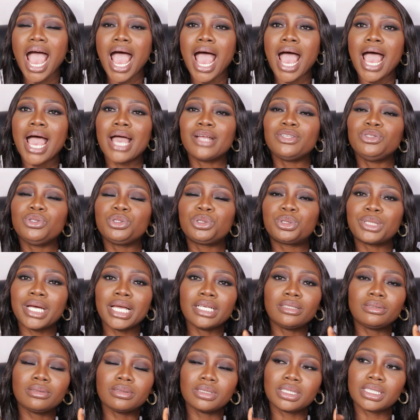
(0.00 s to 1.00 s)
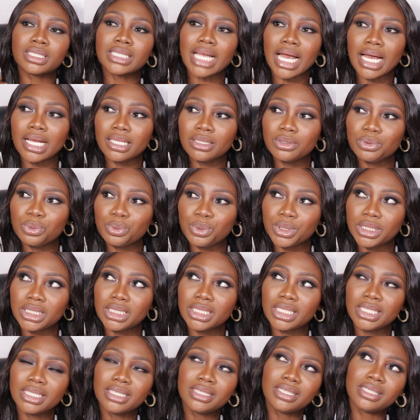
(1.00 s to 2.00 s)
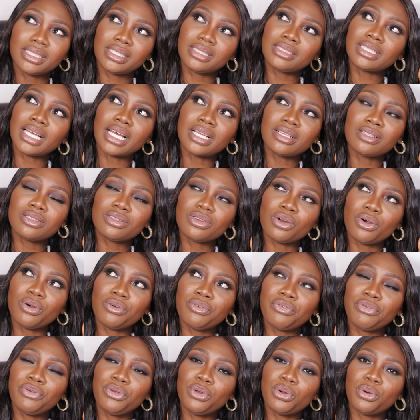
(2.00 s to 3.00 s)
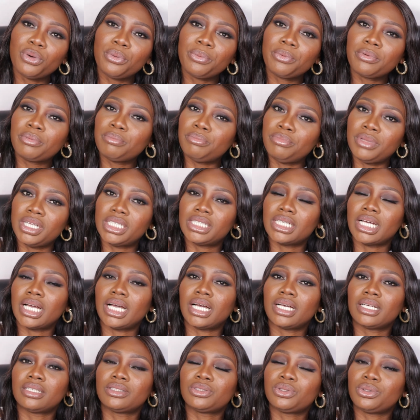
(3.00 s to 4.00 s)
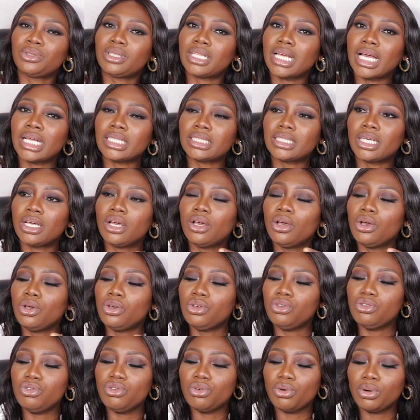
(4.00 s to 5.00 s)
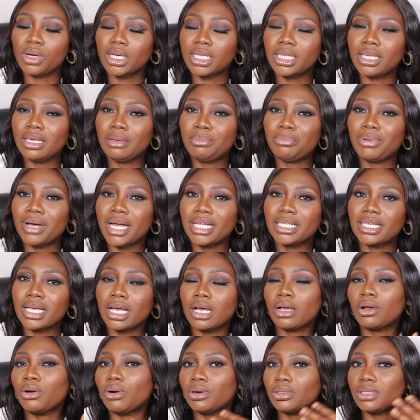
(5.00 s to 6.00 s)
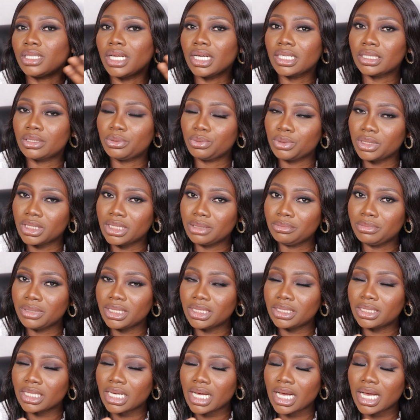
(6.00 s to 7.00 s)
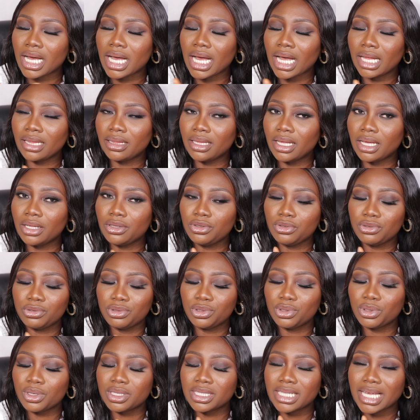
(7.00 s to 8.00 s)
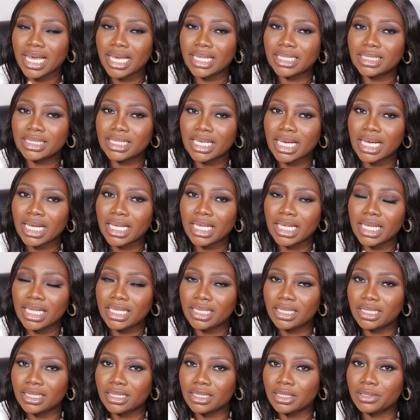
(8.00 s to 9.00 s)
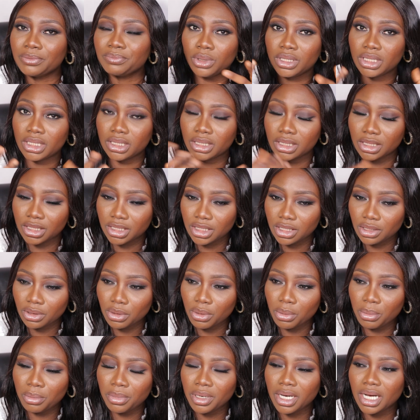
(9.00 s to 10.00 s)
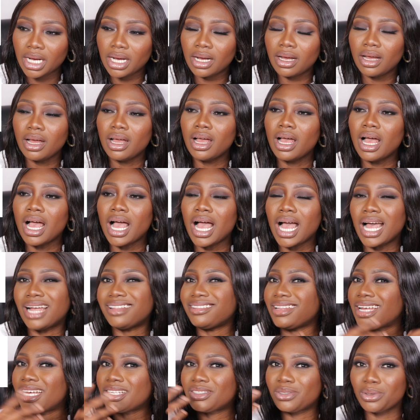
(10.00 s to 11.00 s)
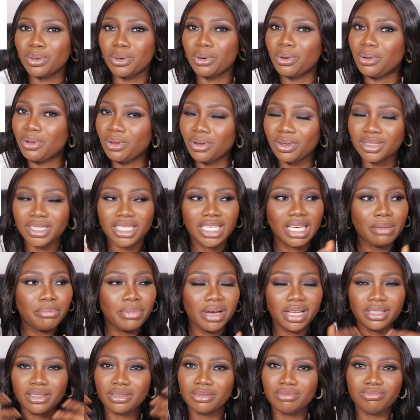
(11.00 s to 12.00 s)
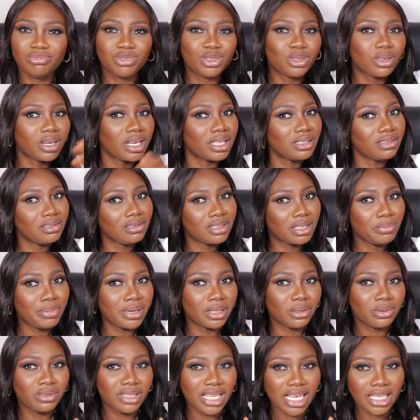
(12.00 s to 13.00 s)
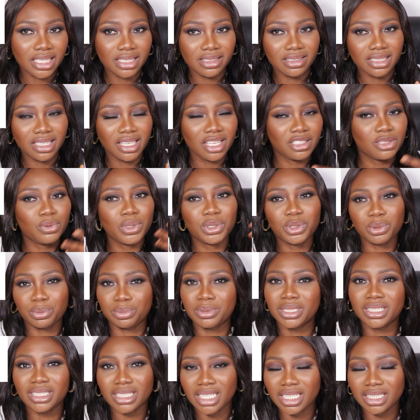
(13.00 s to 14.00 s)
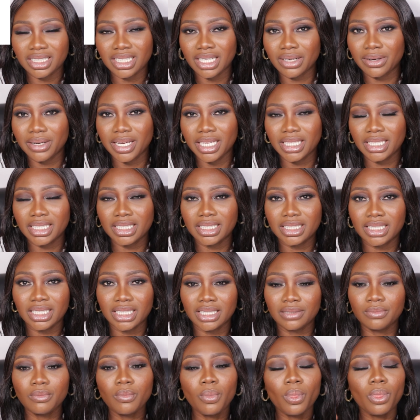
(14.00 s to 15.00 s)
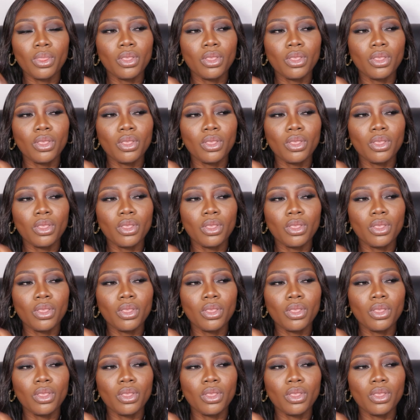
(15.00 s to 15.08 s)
and you try to stand within distance of your meter so that your keypad can connect with the meter, and then you just enter in the 20-digit number, and that's all. On the keypad, the keypad looks like this now. There's nowhere to press enter or anything.